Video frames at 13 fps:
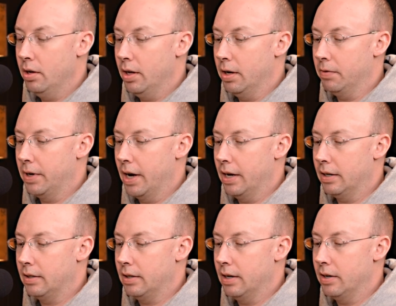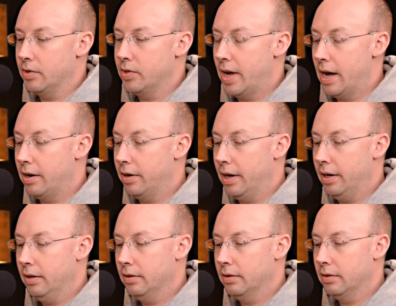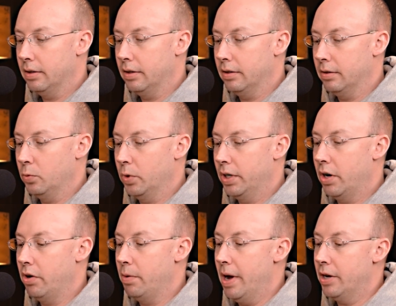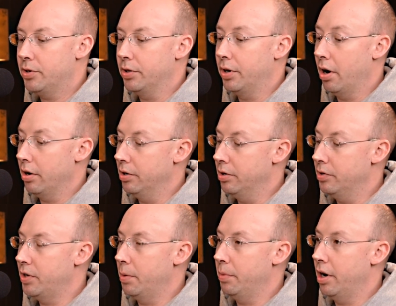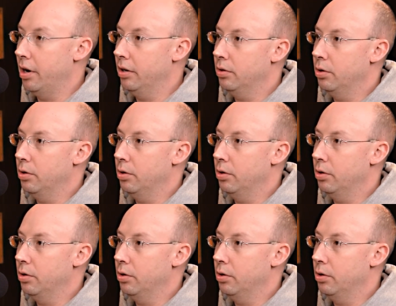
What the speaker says: They've got on Saturday the Wood County Master Gardeners Seminar